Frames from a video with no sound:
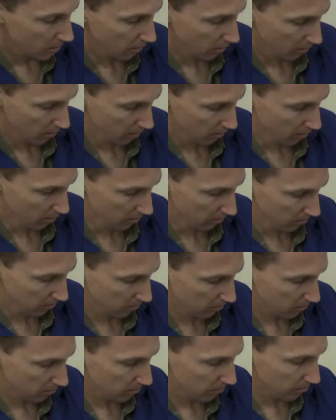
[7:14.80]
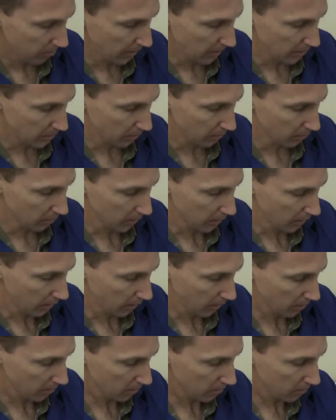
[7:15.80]
uh,
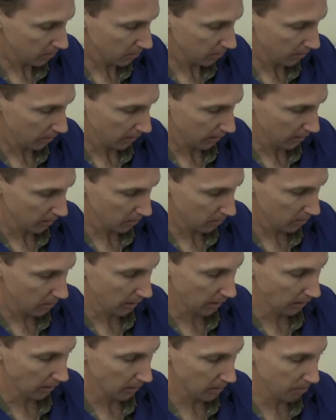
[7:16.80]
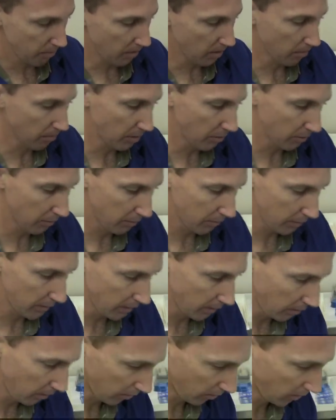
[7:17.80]
basically it's an experimental
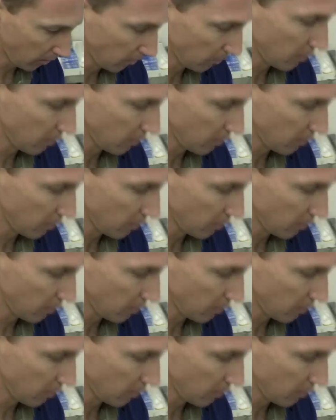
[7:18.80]
thing. You'll